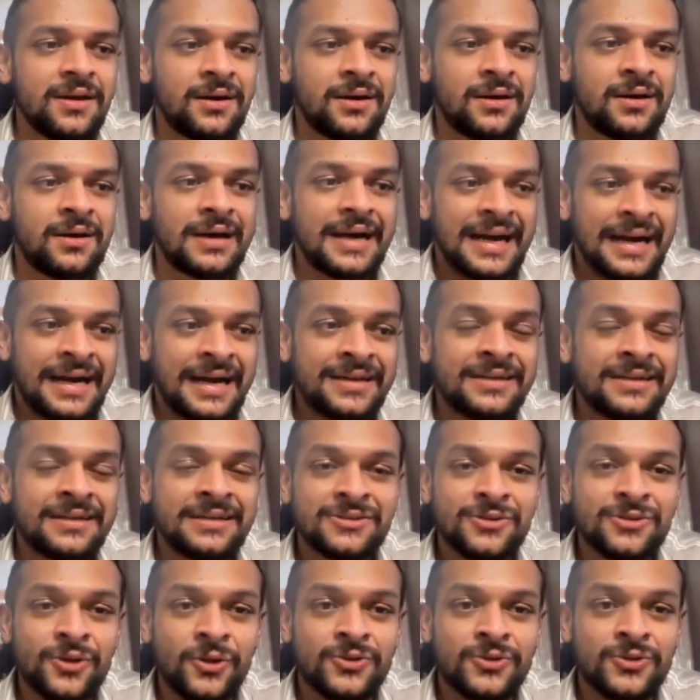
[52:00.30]
And
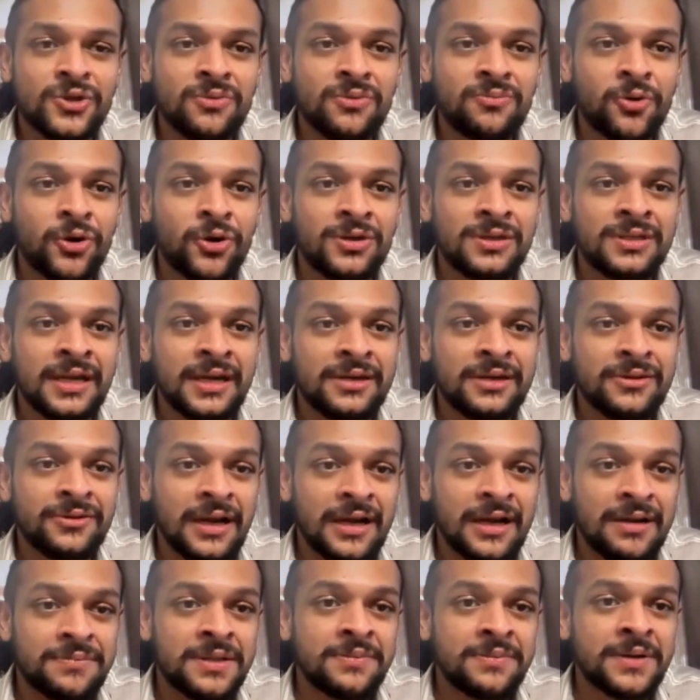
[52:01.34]
it is also important that you
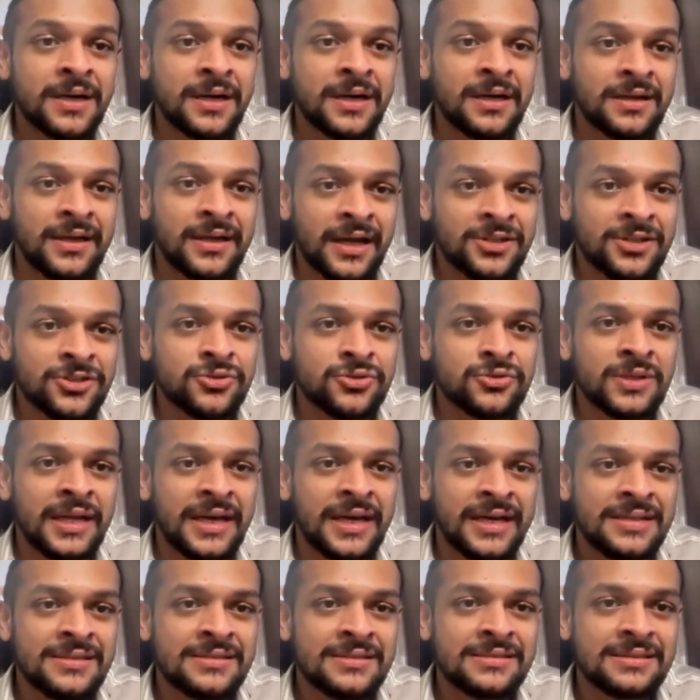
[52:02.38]
help them
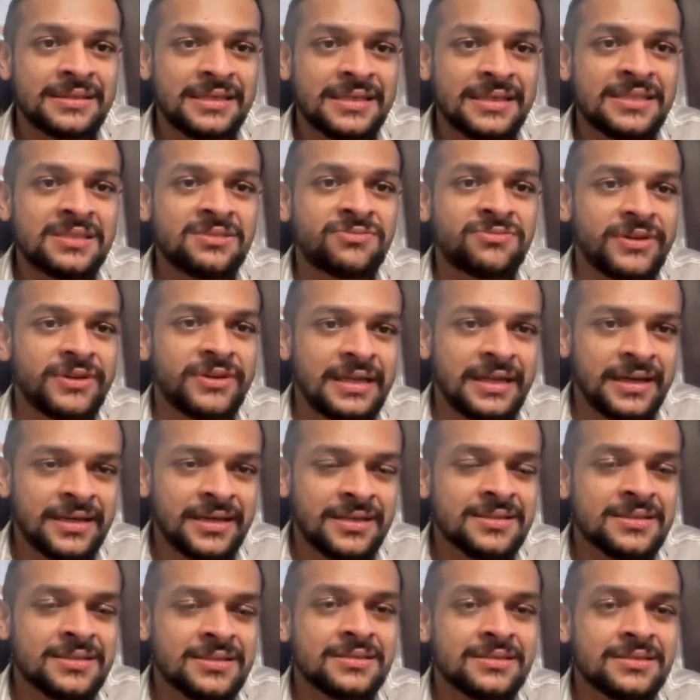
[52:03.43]
contextualize these
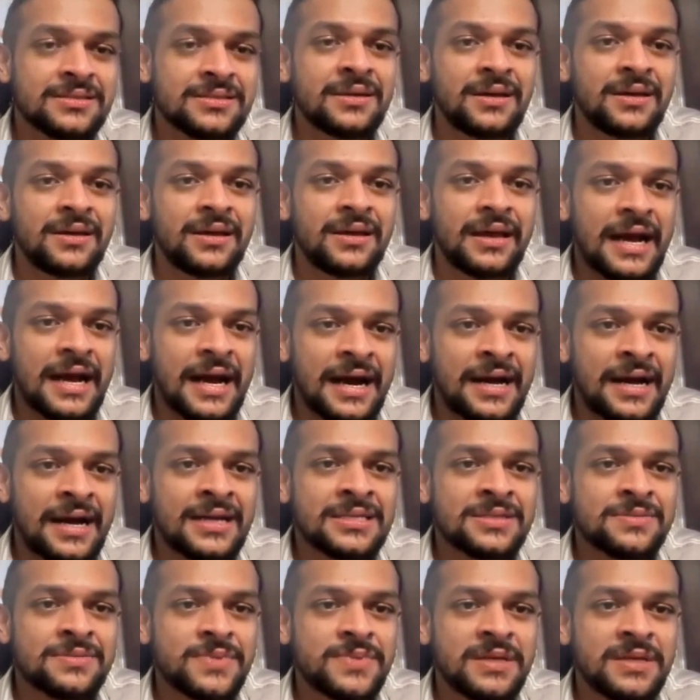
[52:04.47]
feelings
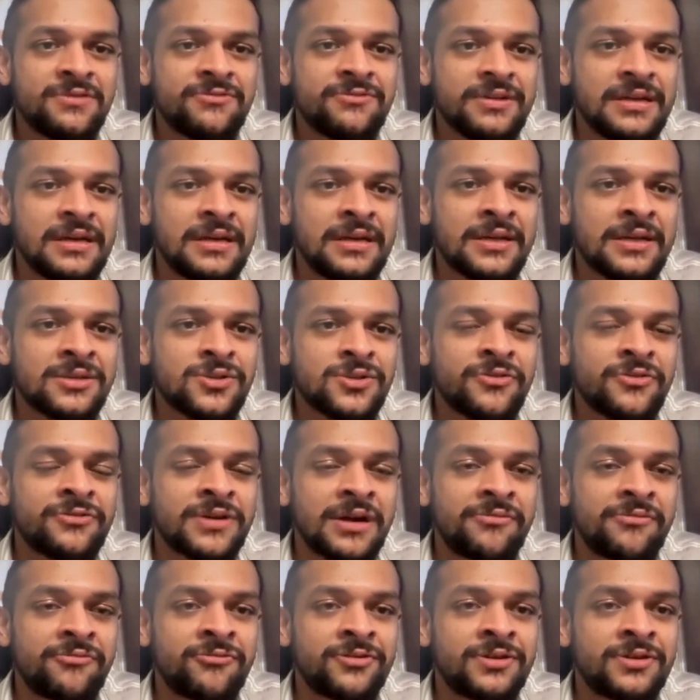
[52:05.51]
as being feelings
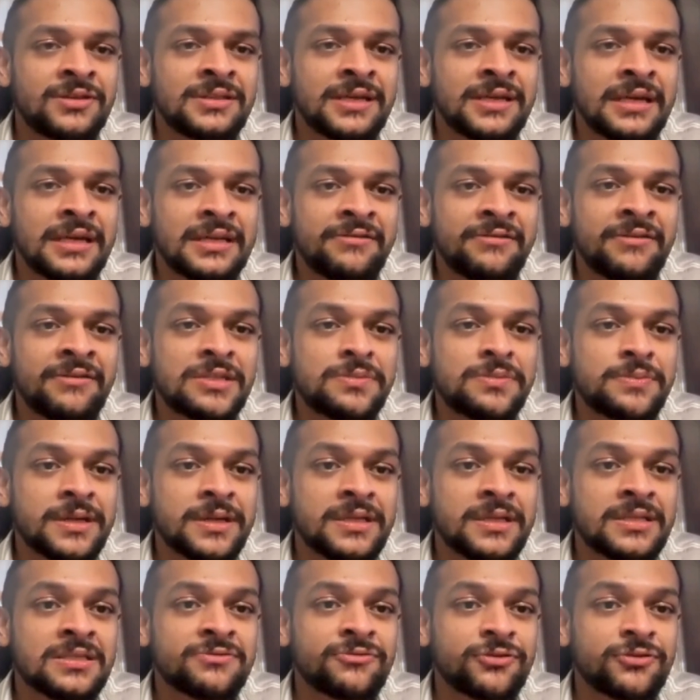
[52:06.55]
of comfort that they've
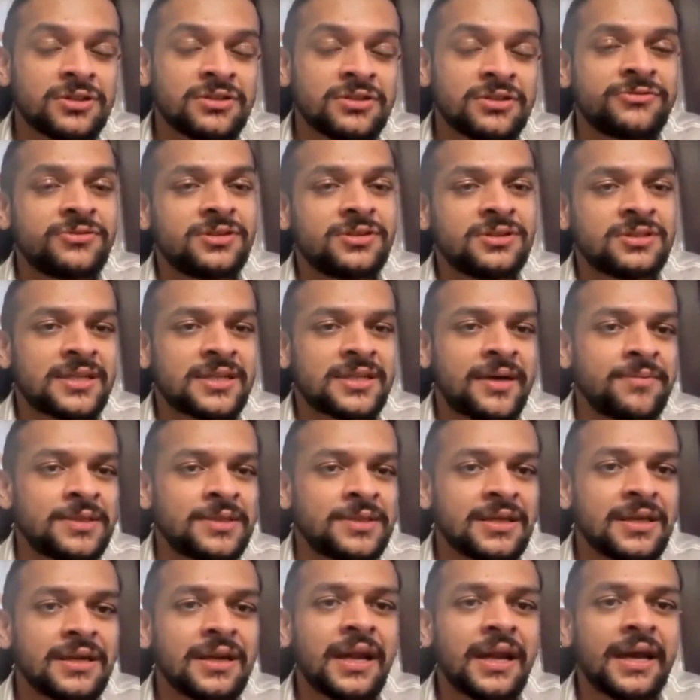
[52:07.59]
experienced for the first time
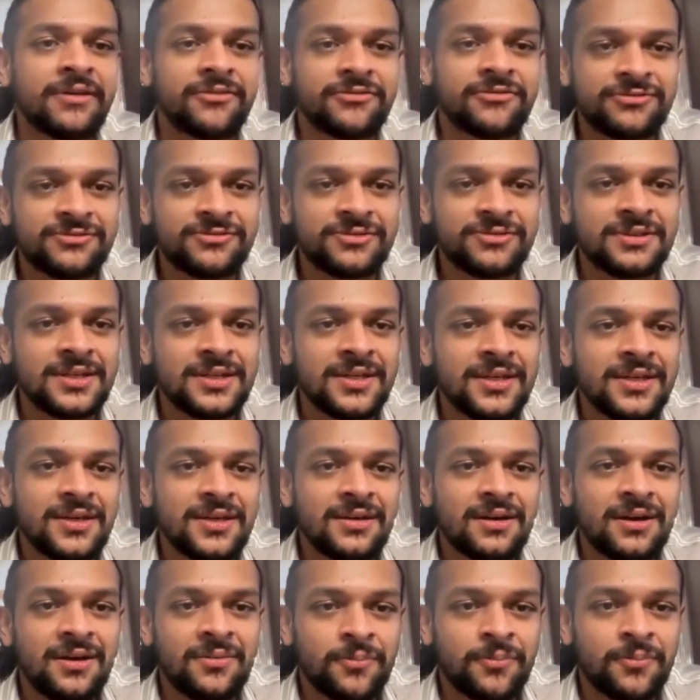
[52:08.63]
in their life,
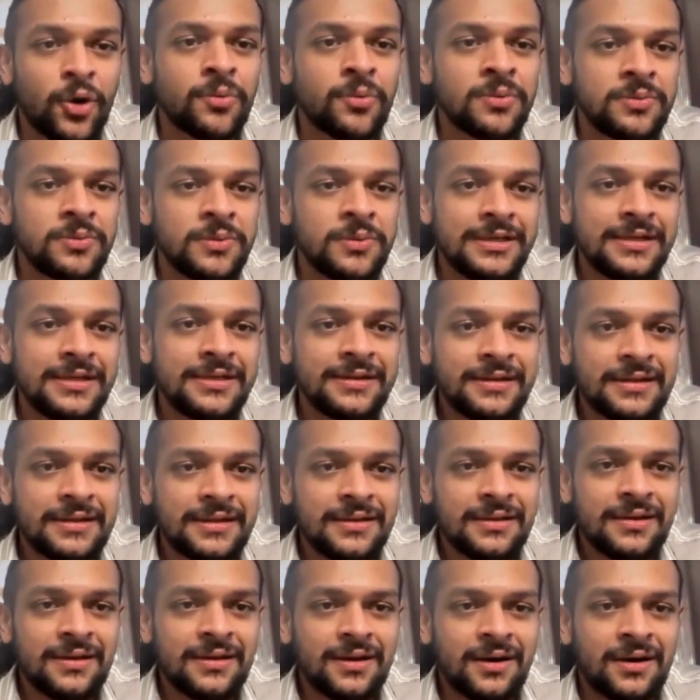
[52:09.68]
probably,
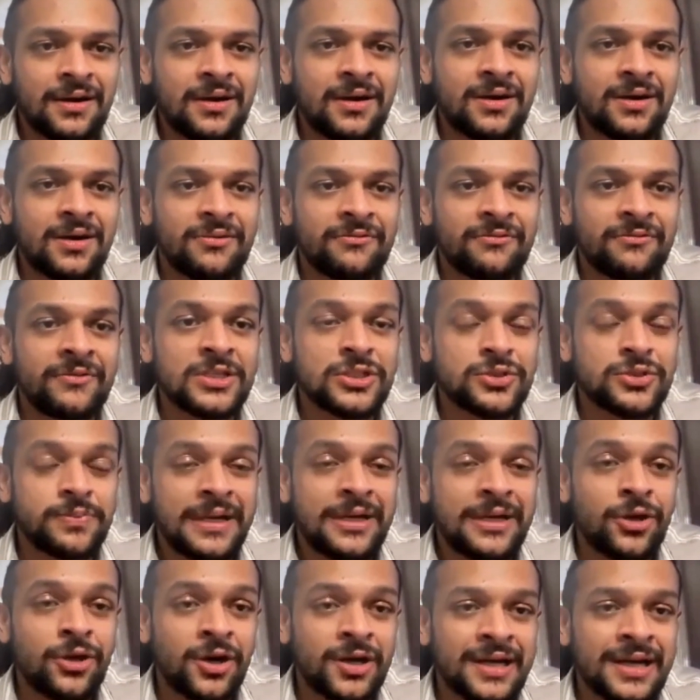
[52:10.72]
which
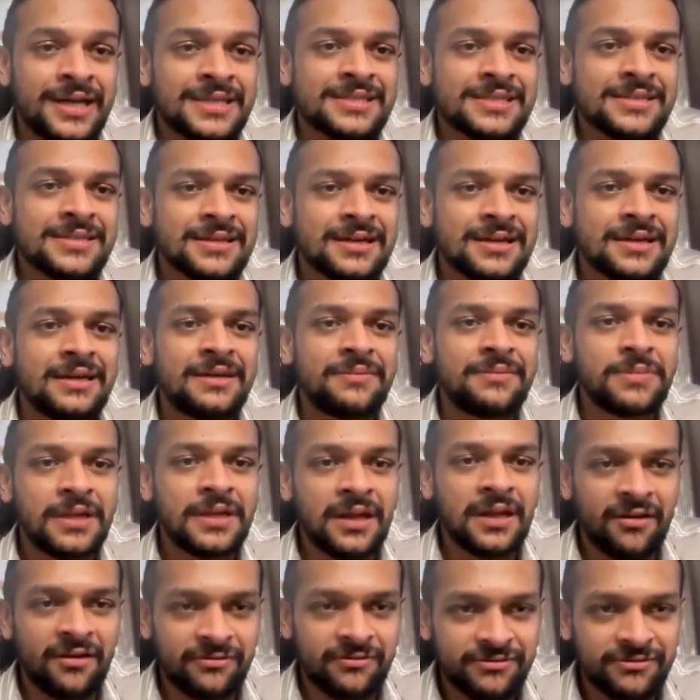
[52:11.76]
may not necessarily
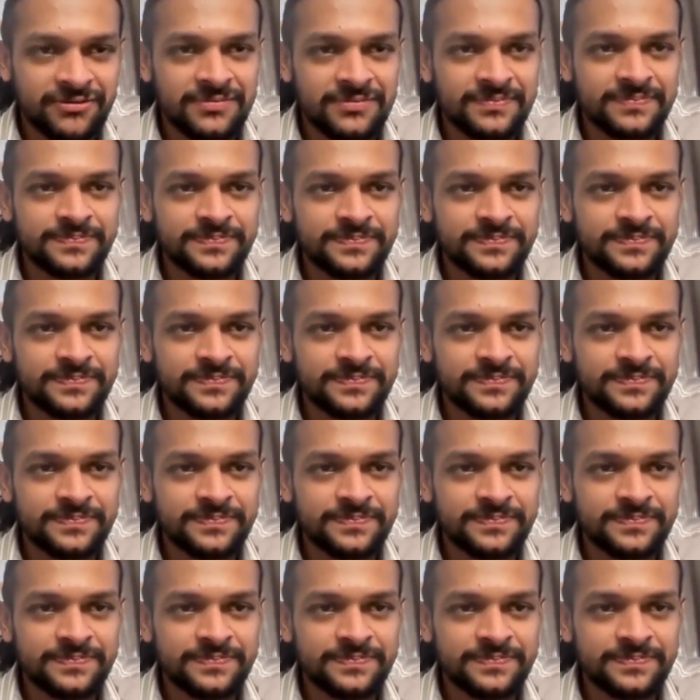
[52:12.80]
be love.